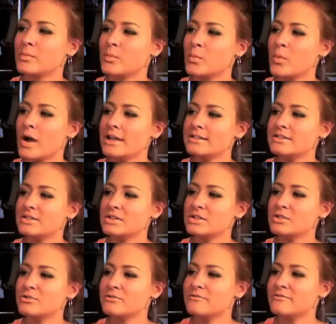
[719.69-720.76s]
What do
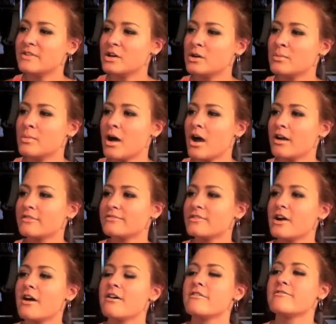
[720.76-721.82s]
you film off
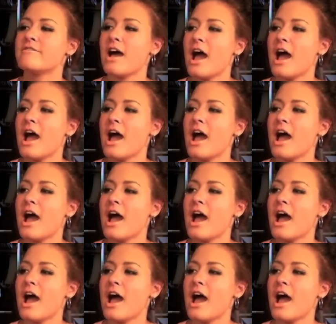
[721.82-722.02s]
of?